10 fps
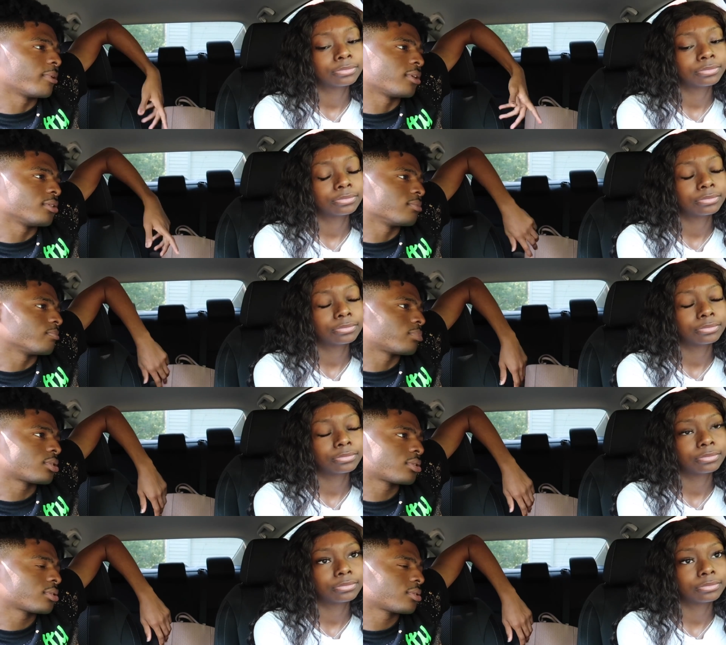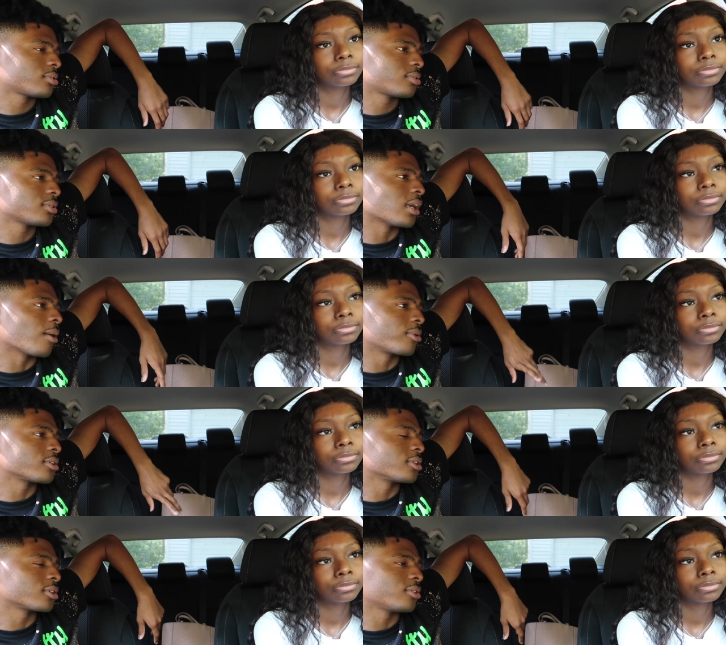Speaker 1: but I
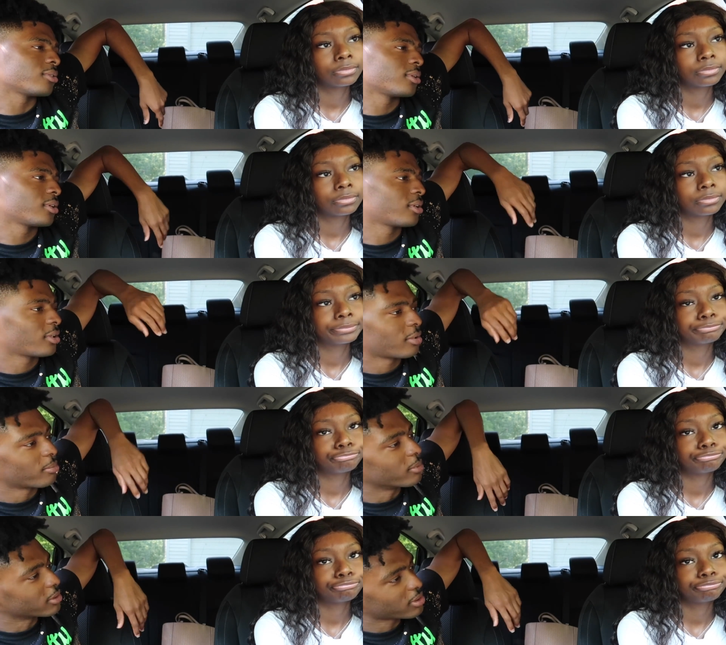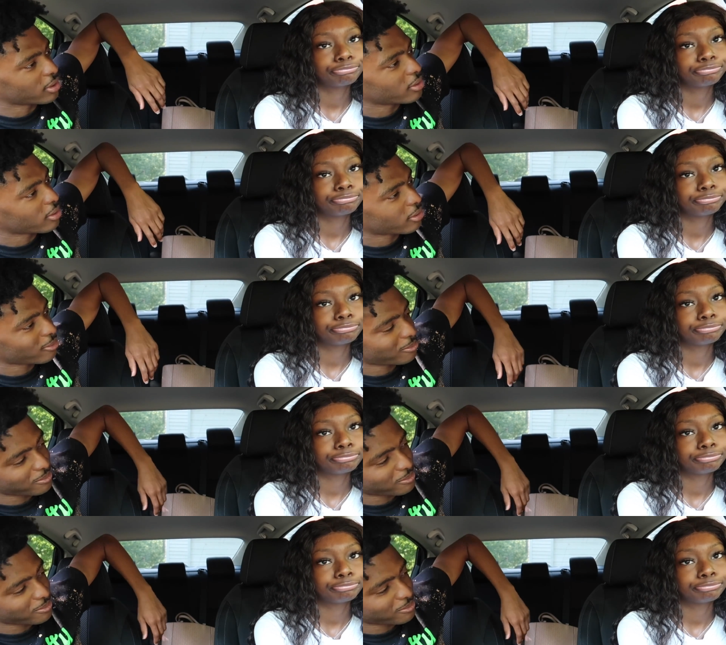would have took you. But still, though.